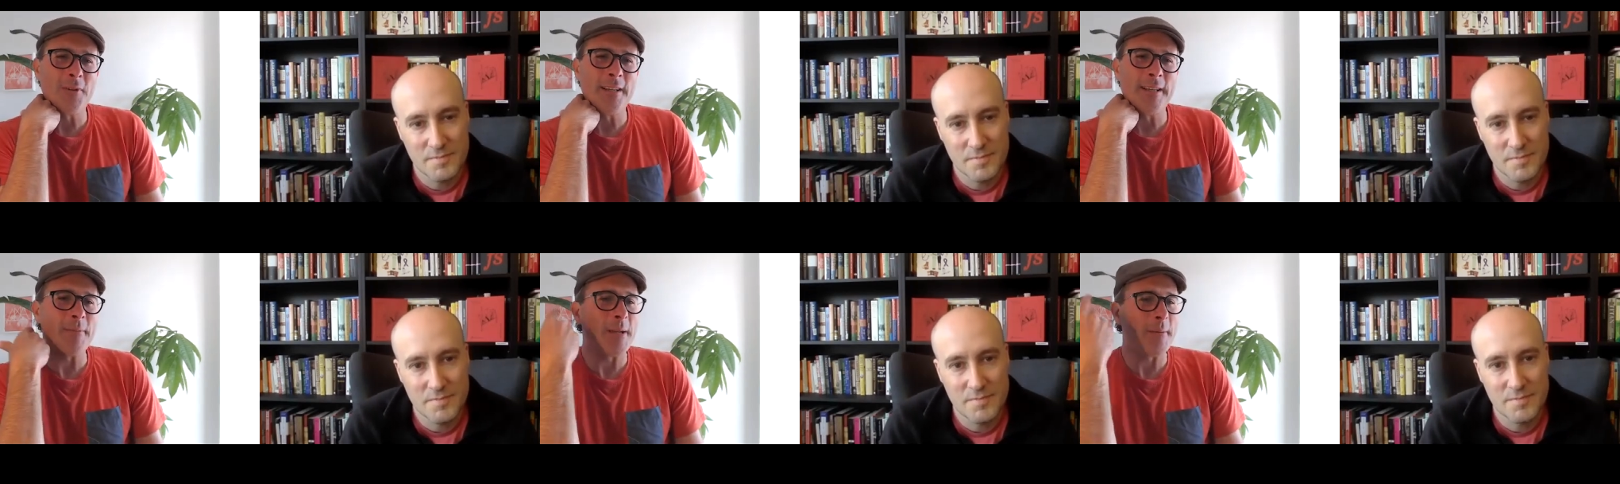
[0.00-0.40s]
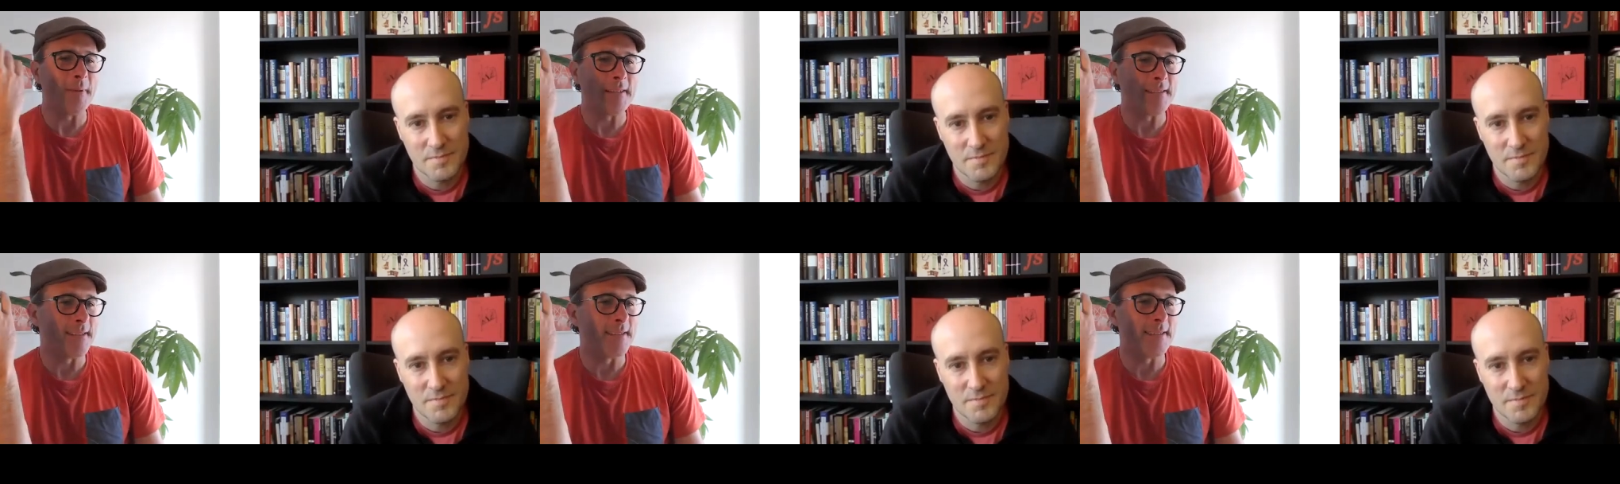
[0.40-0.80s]
Speaker 1: I think maybe
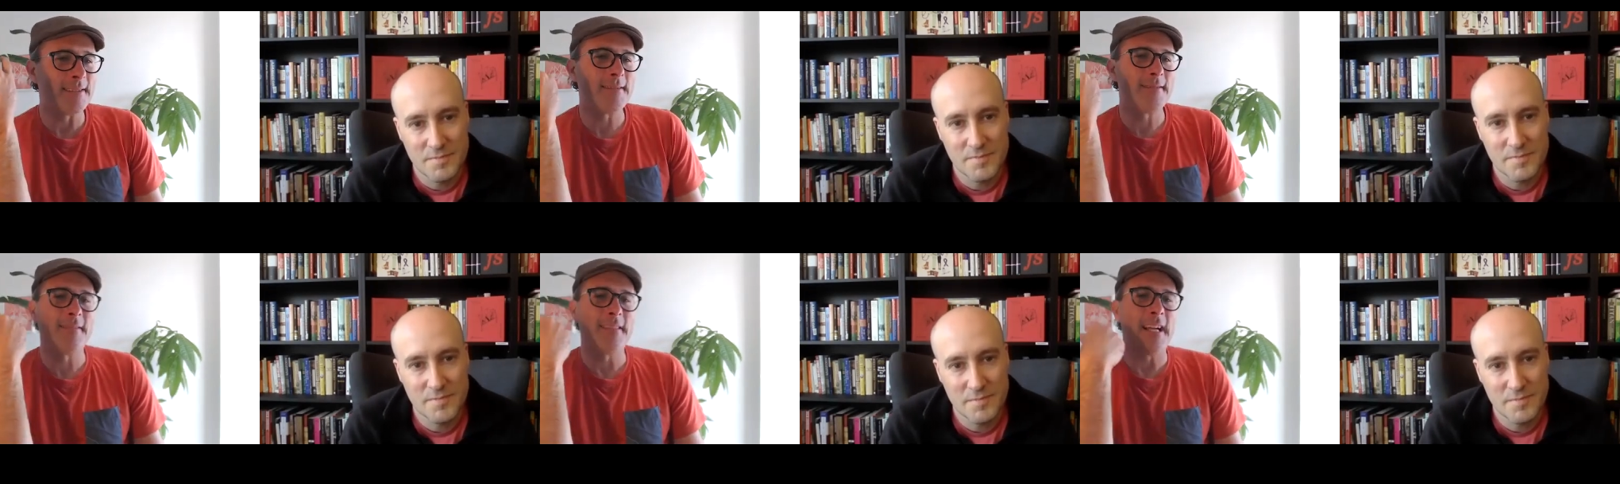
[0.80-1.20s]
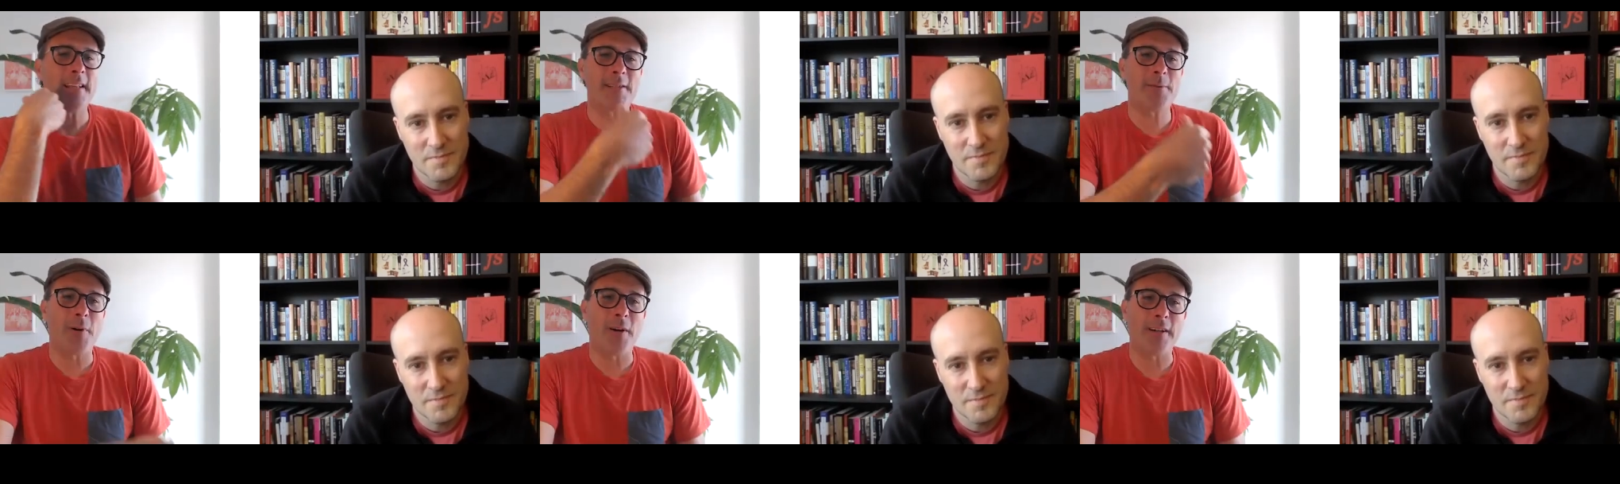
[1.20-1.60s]
this is that
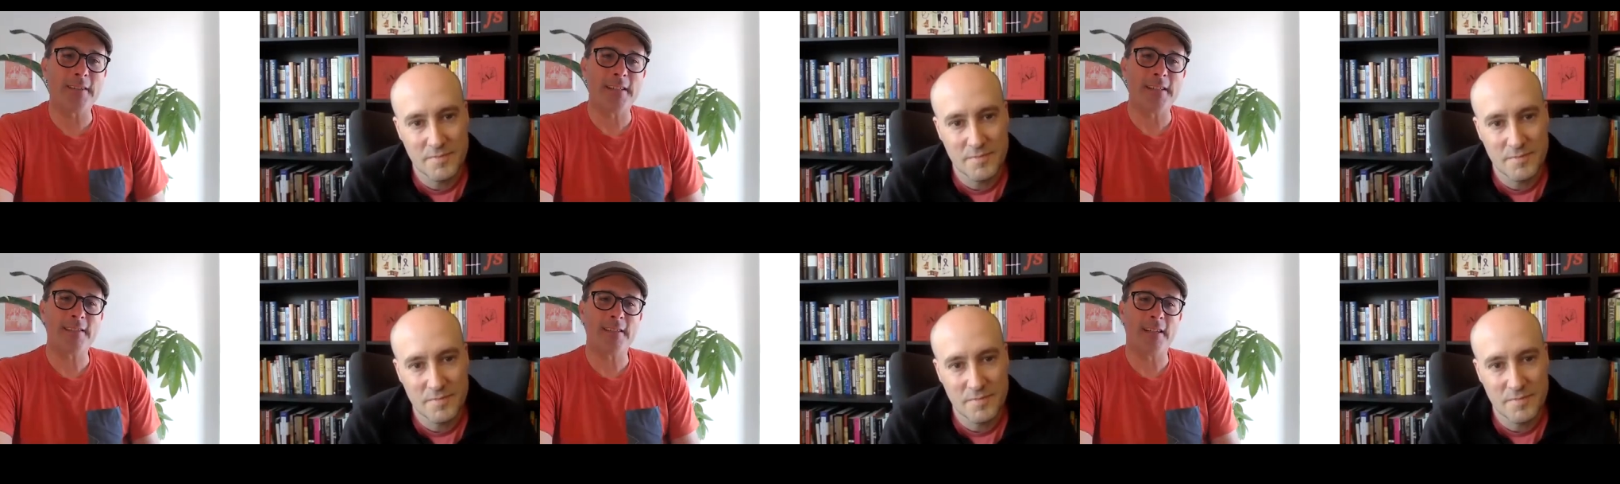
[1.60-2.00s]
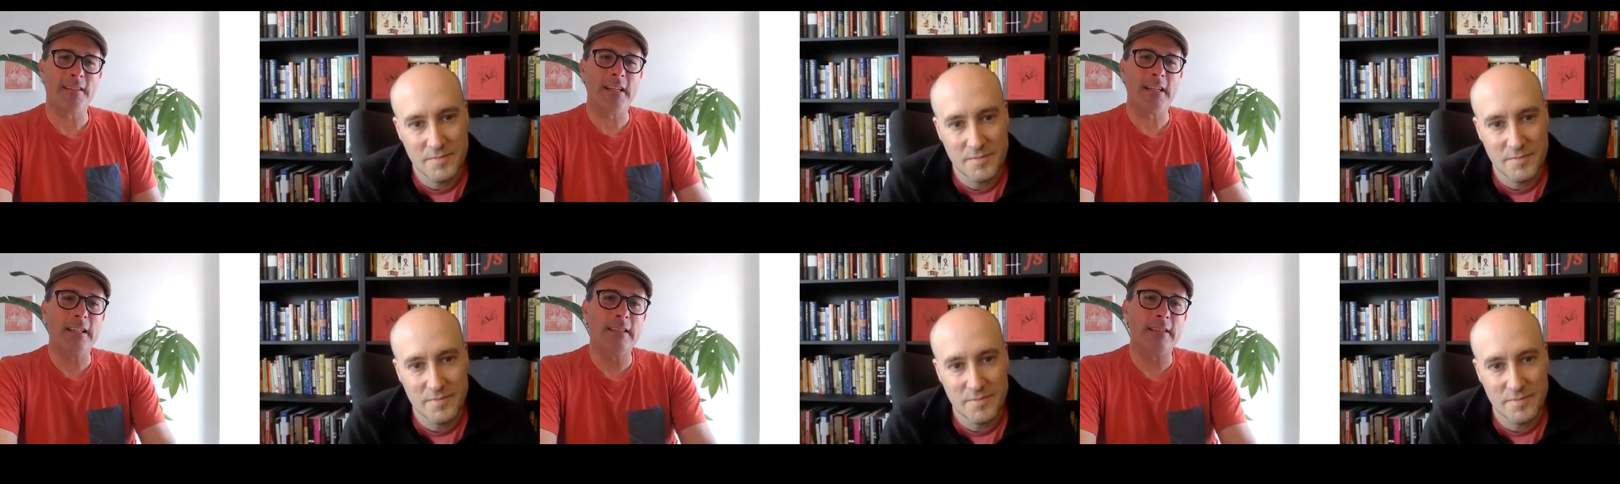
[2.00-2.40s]
spark that's done
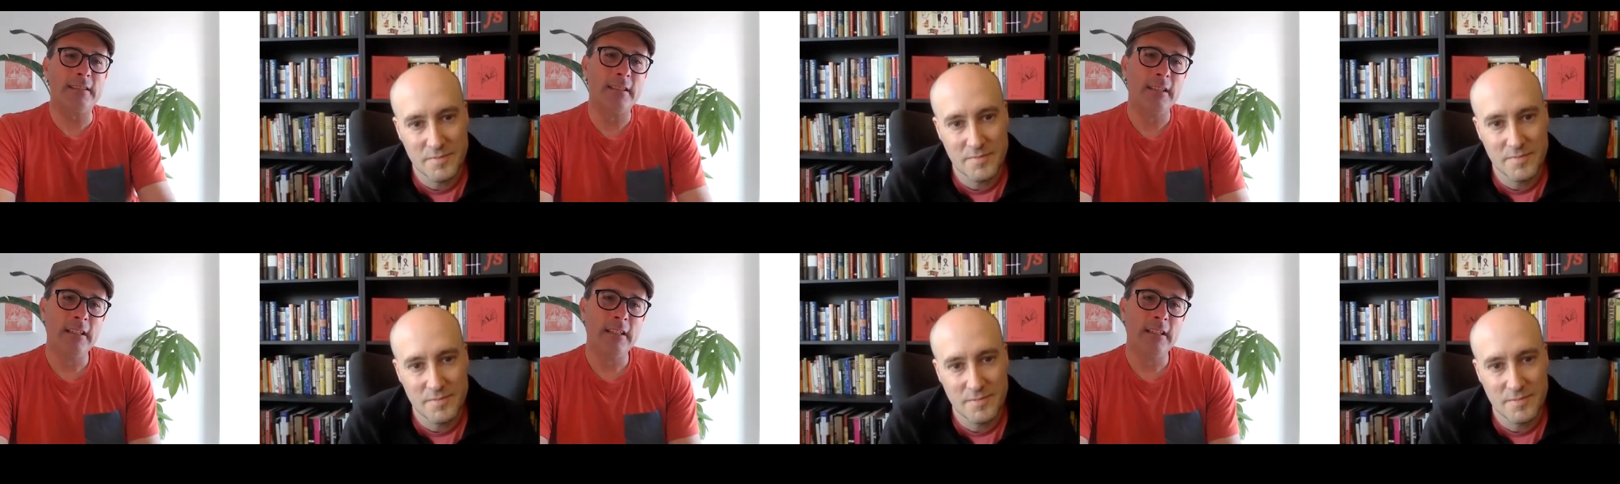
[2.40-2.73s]
that, and